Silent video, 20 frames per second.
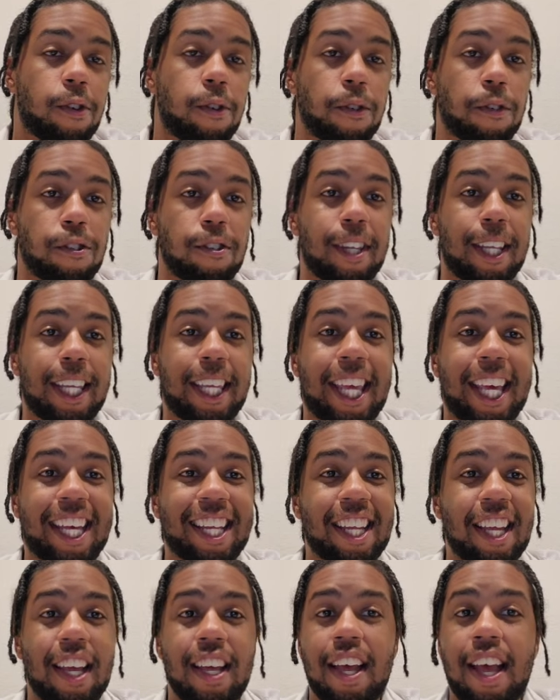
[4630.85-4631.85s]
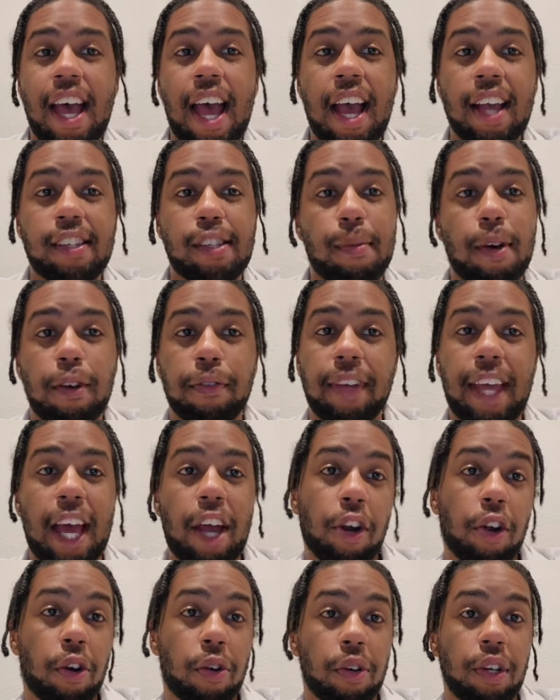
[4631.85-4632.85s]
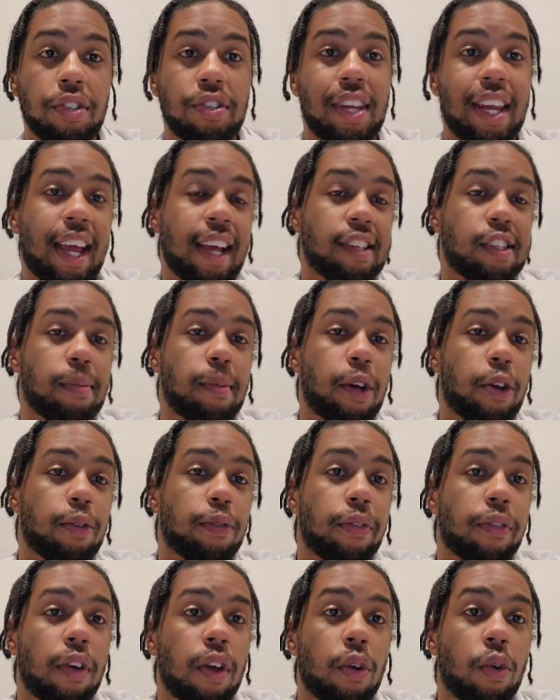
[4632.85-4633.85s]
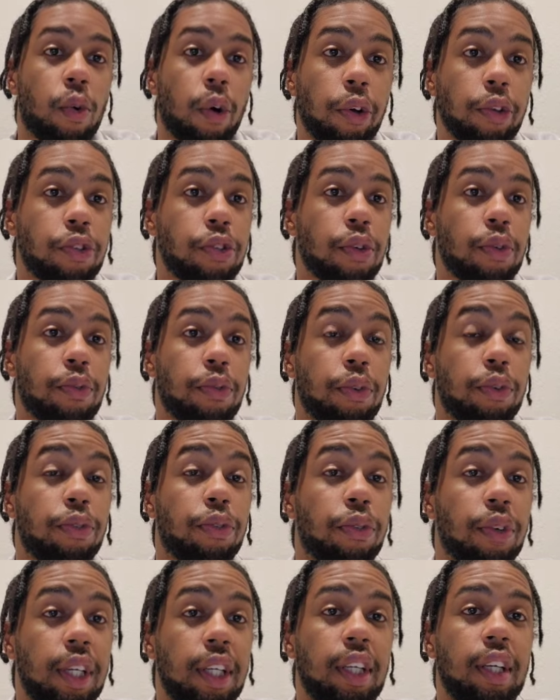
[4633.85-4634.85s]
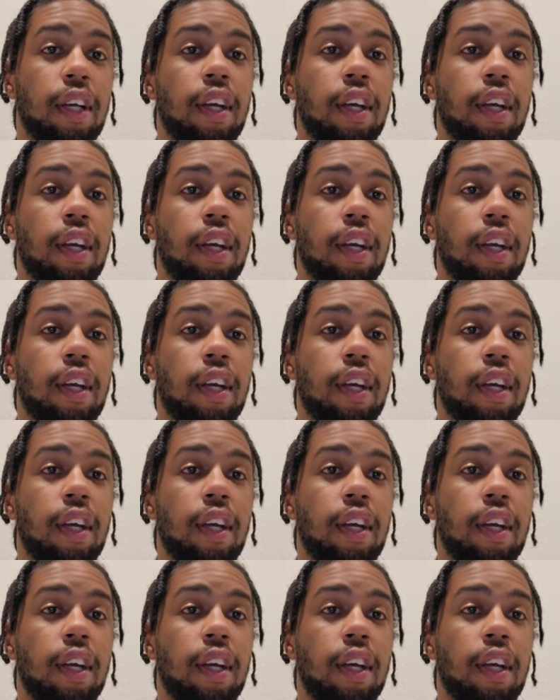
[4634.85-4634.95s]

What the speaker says: So they get X amount of categories and X amount of quotes for free.